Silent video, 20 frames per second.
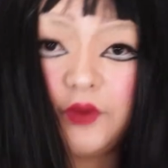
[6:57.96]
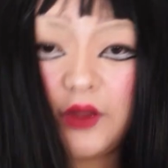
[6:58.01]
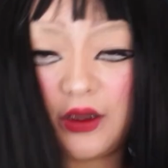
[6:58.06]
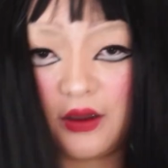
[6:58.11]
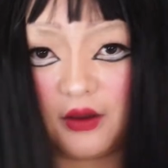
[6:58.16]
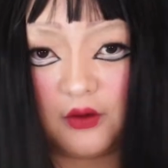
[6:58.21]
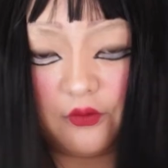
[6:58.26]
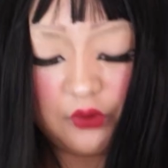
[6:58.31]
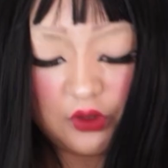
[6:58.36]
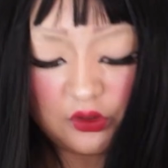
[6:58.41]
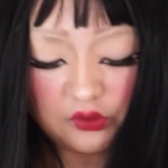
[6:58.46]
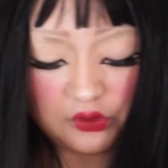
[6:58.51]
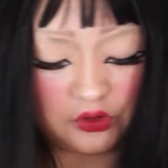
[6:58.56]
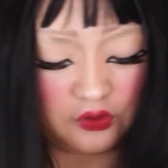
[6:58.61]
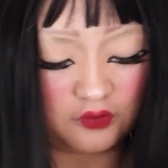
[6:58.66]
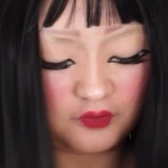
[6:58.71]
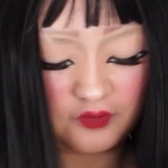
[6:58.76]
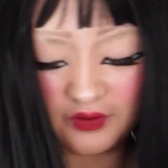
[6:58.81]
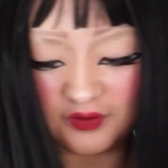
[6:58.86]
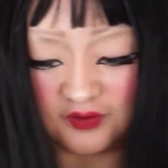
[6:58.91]
Now we're gonna
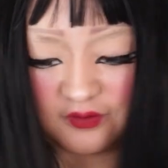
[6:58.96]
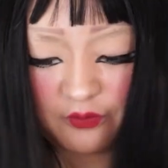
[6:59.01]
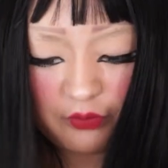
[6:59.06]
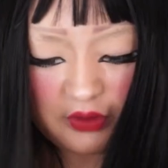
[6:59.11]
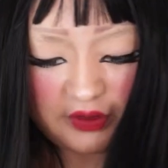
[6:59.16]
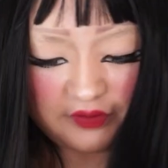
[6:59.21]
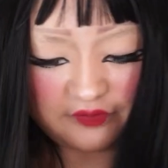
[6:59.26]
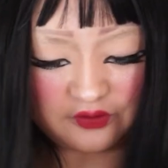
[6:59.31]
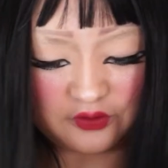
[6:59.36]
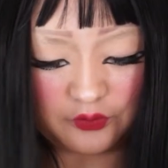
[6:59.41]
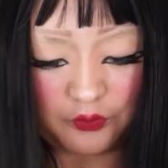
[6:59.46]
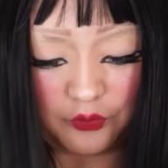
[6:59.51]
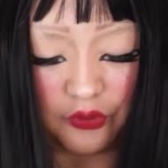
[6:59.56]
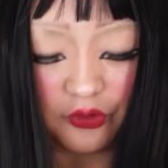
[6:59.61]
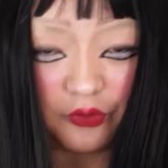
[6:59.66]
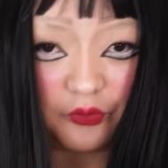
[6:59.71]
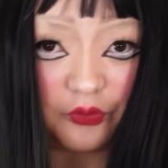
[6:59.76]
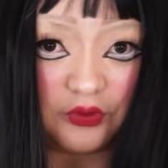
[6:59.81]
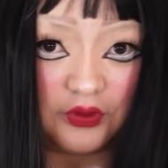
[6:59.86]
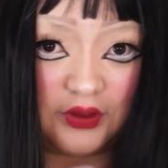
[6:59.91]
use this special
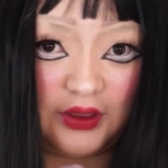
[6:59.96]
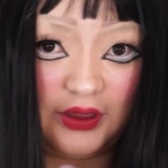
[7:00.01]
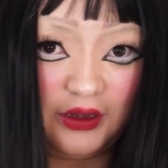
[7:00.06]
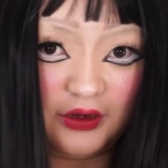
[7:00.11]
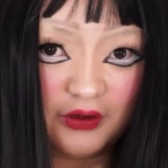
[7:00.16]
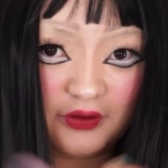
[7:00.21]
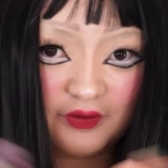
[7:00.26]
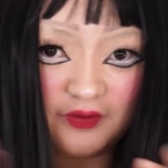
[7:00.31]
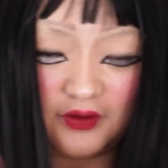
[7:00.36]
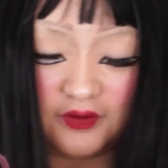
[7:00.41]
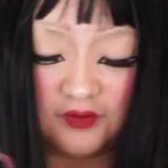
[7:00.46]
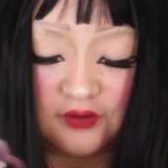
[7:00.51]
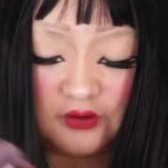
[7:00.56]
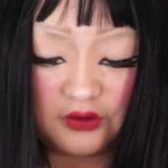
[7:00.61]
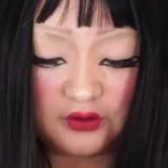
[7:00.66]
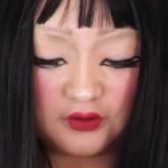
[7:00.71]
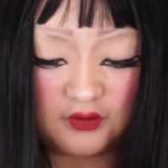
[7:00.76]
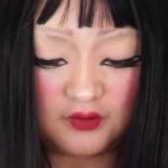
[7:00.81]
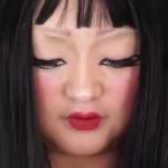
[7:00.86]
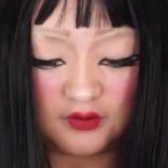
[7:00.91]
purple hair
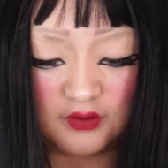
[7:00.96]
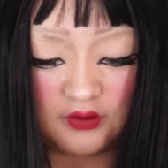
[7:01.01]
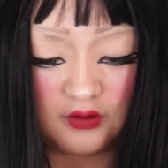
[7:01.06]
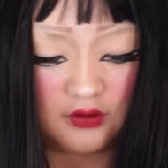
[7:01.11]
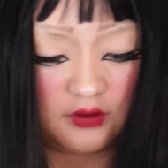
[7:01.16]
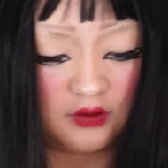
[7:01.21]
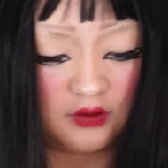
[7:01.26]
accessories.